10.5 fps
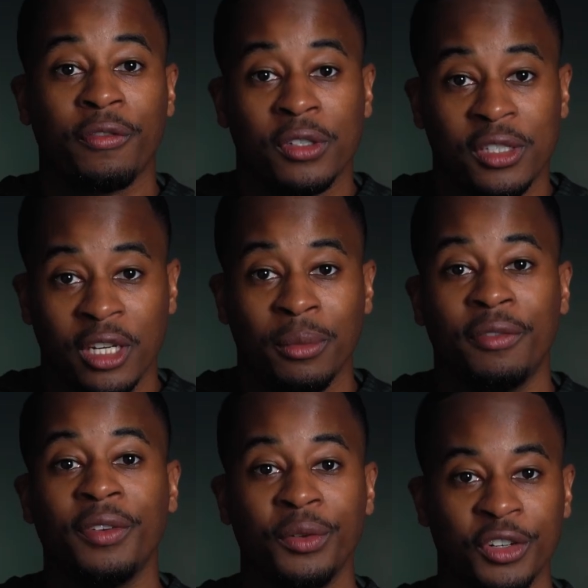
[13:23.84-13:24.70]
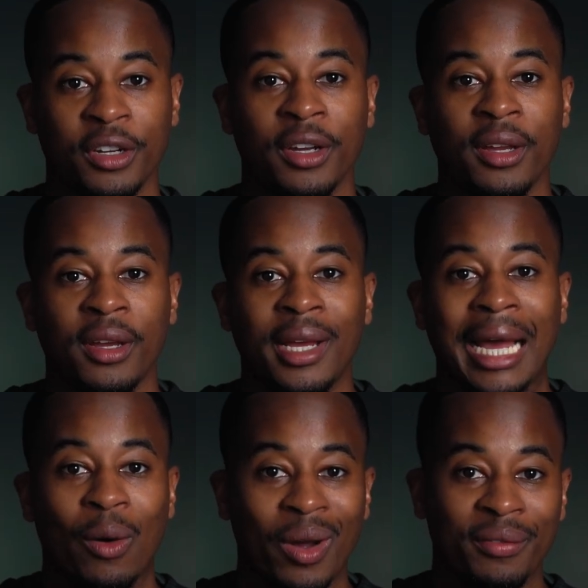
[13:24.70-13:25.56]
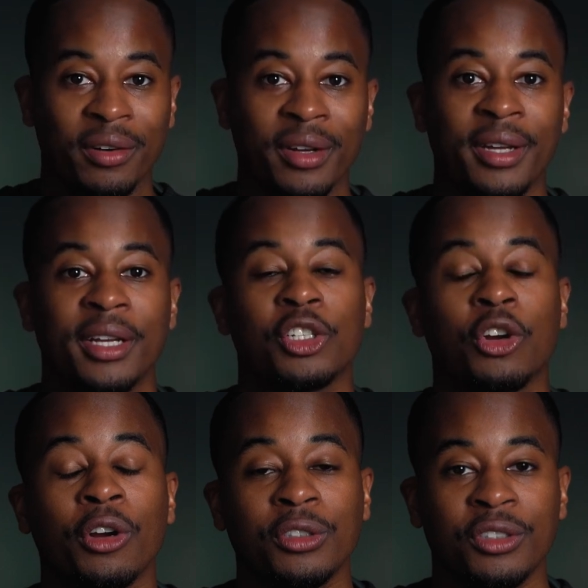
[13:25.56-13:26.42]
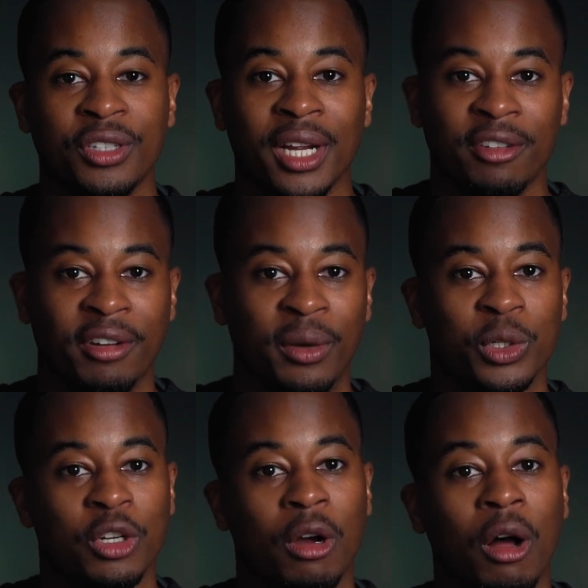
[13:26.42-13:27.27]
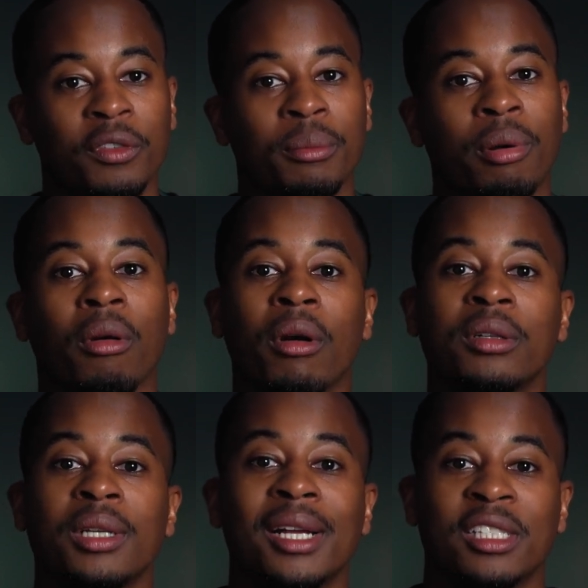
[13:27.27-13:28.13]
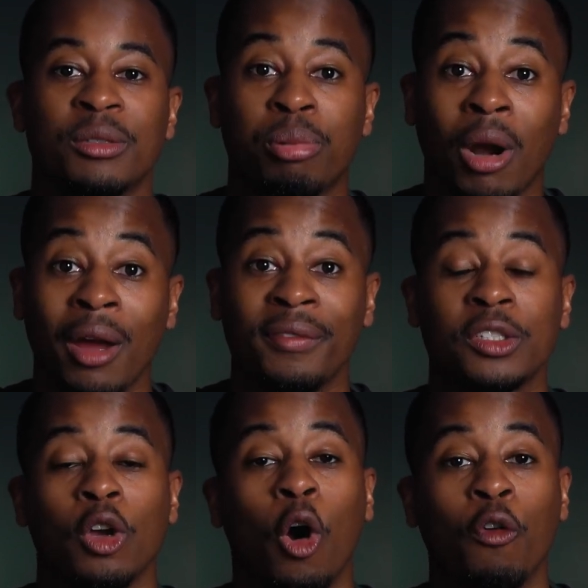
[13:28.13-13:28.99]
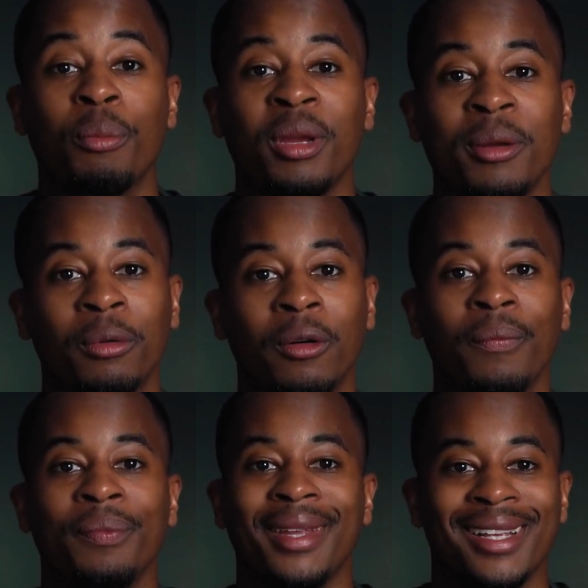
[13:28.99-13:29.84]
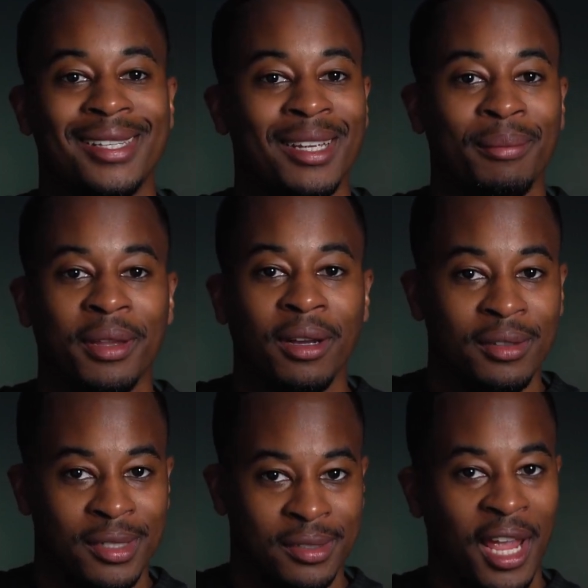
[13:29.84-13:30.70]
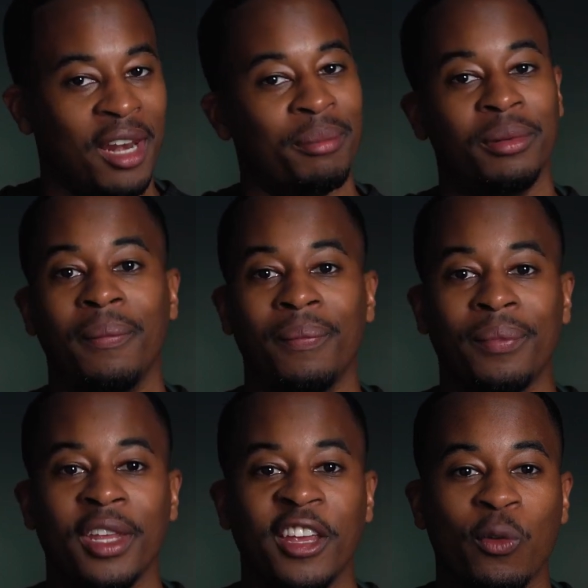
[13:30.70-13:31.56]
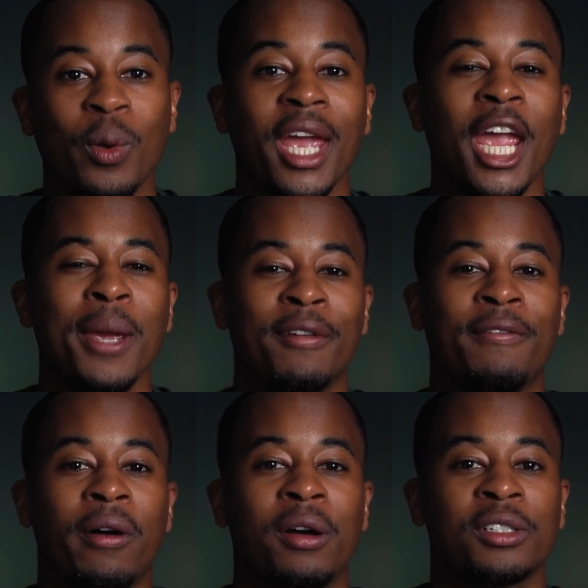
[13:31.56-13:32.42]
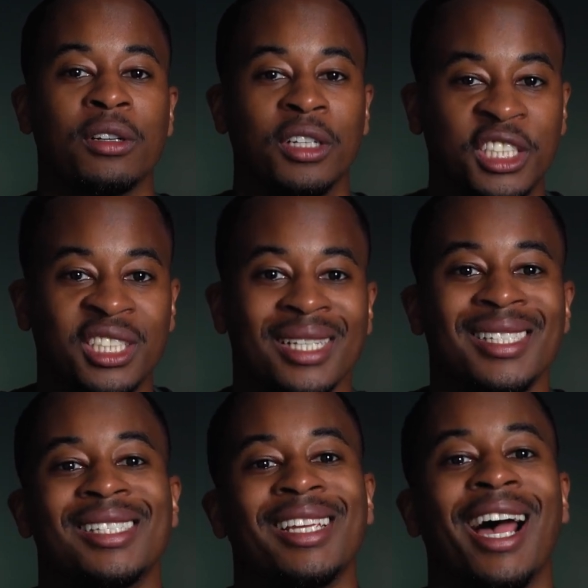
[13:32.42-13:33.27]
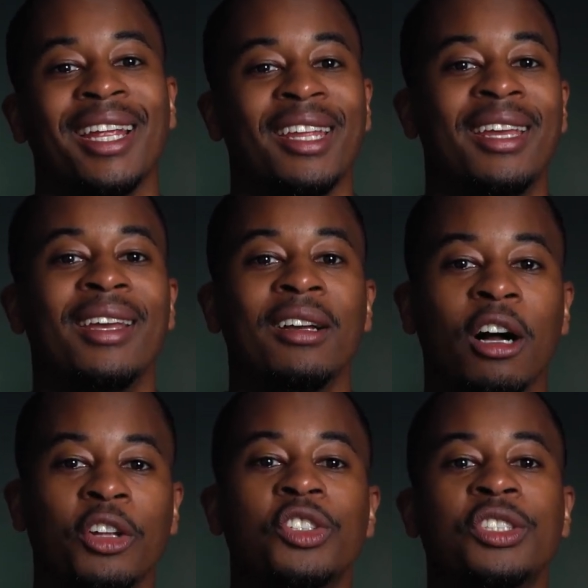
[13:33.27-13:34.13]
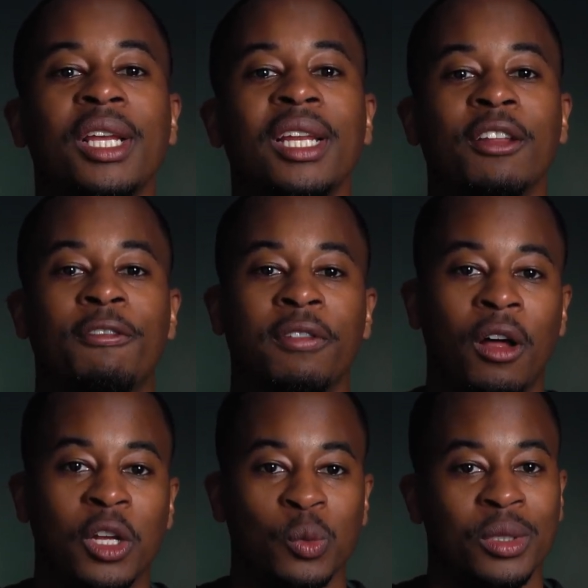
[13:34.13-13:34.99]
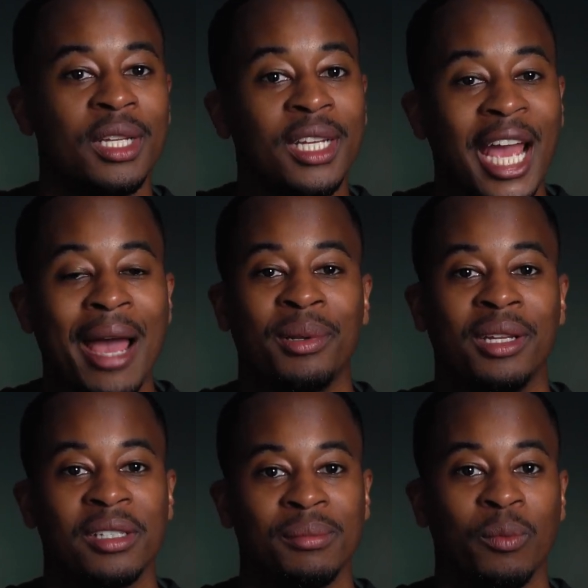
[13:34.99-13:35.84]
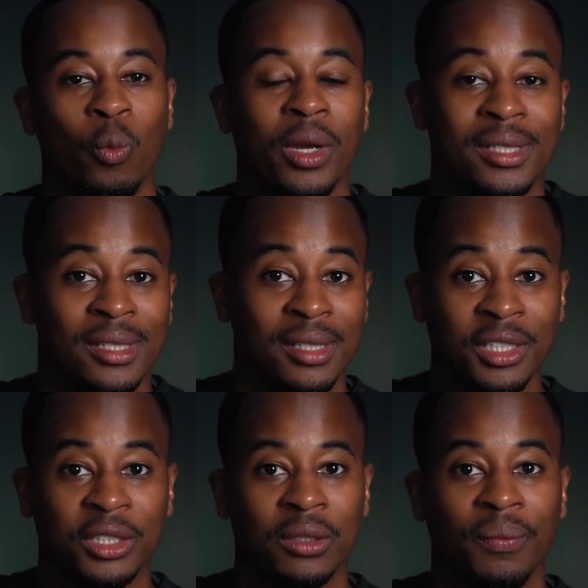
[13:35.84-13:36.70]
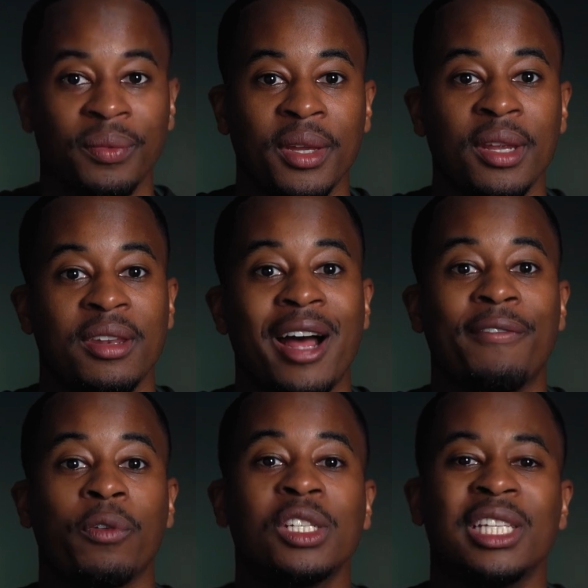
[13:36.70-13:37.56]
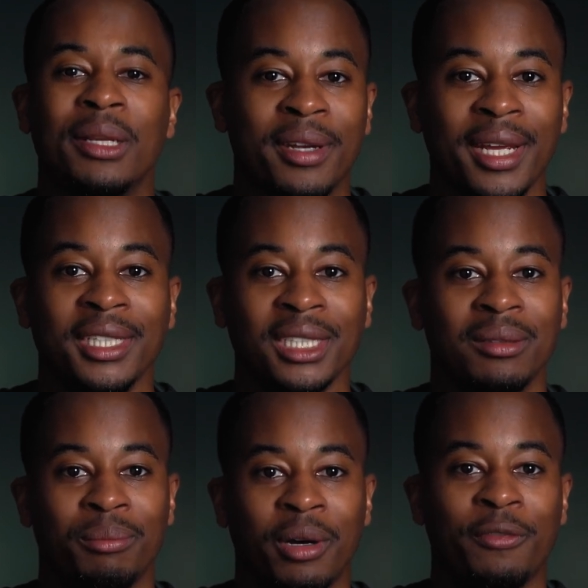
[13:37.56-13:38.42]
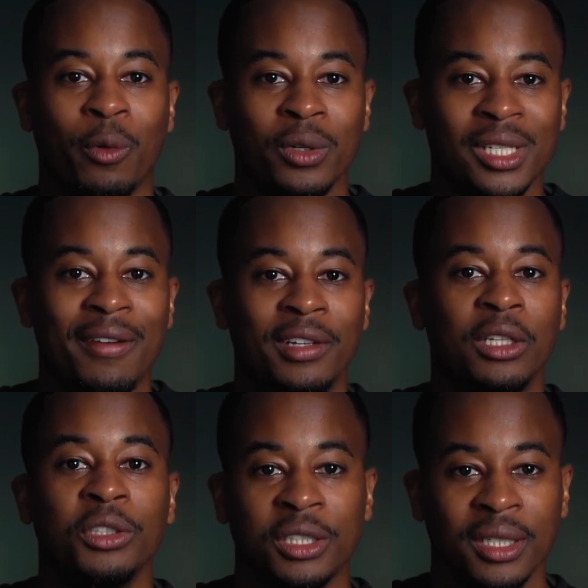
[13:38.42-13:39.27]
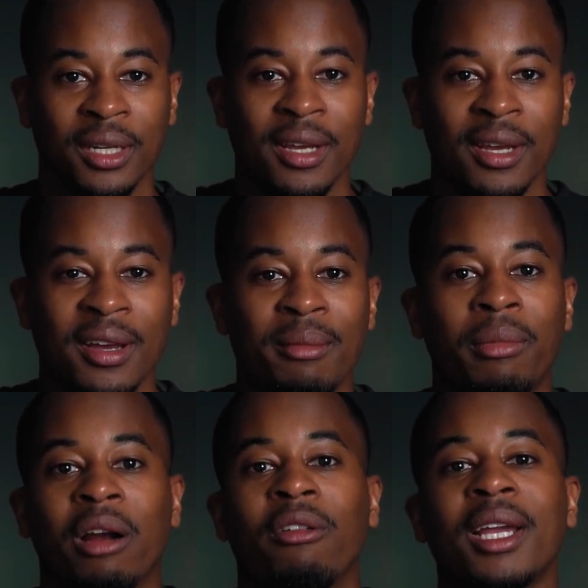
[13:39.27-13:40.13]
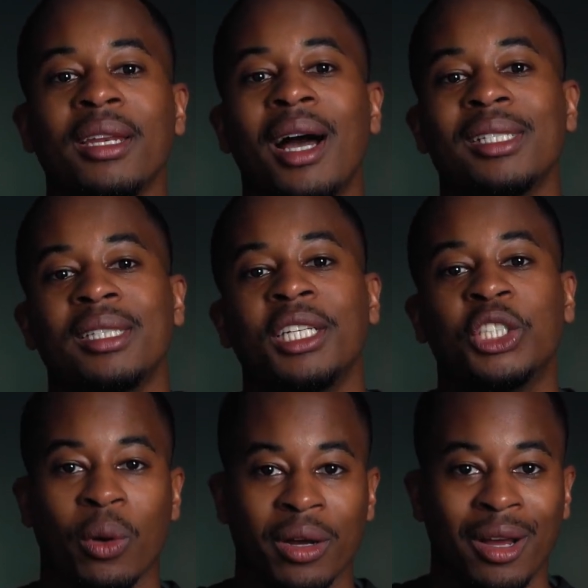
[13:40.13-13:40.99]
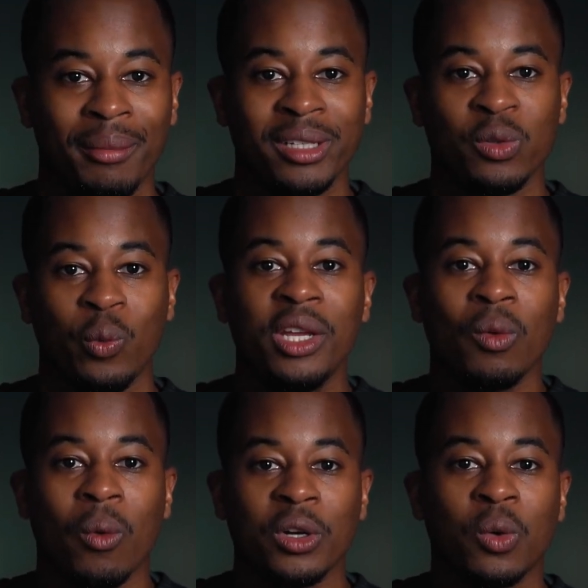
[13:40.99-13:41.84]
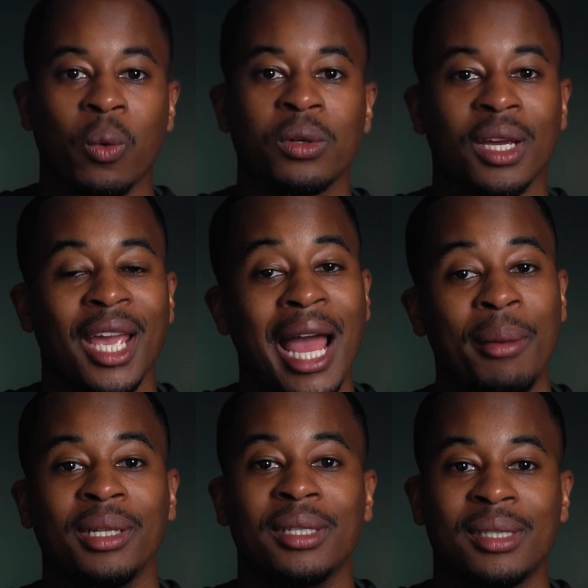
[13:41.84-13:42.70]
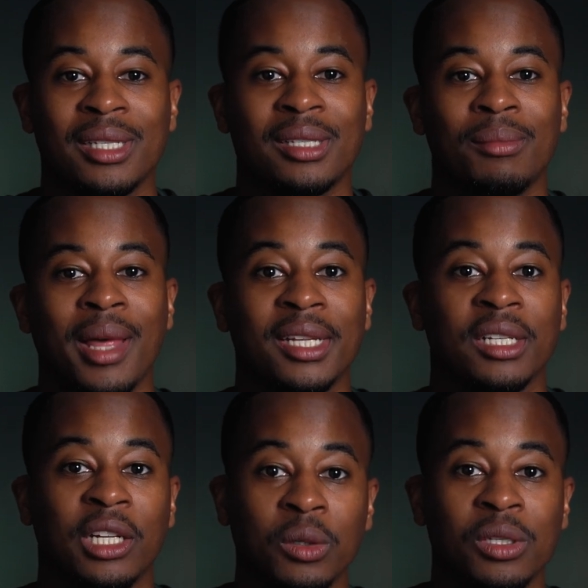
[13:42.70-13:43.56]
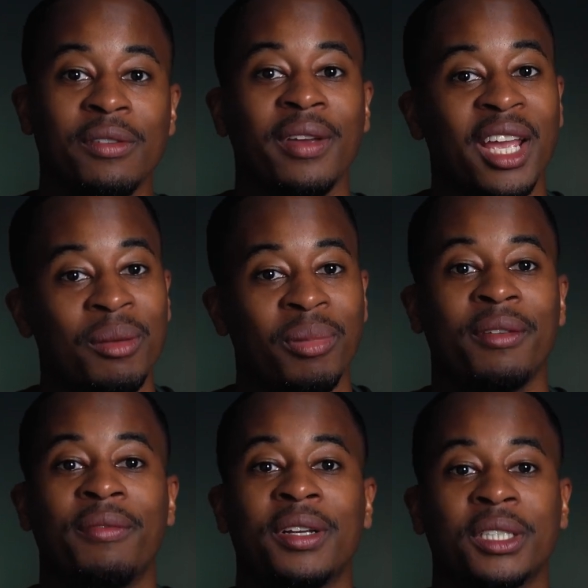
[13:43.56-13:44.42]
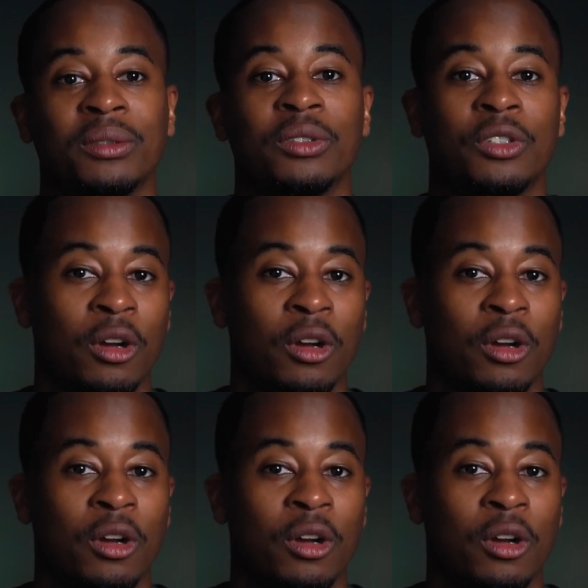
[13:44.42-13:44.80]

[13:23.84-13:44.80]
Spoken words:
foreseeable future. However, its current trajectory, which often prioritizes profits over people, is simply unsustainable. If we aim to foster a just society, understanding the flaws within capitalism is essential, not for its elimination, but for its evolution. By recognizing these shortcomings, we can work towards a capitalist system that is inclusive and beneficial to